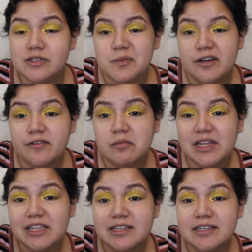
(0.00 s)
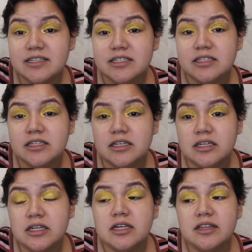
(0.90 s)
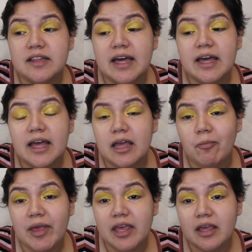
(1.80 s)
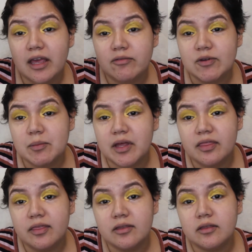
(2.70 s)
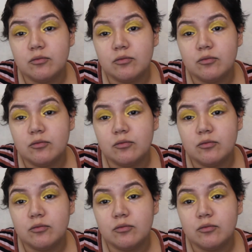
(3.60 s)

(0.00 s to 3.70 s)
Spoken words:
Spotify playlists that I make every month.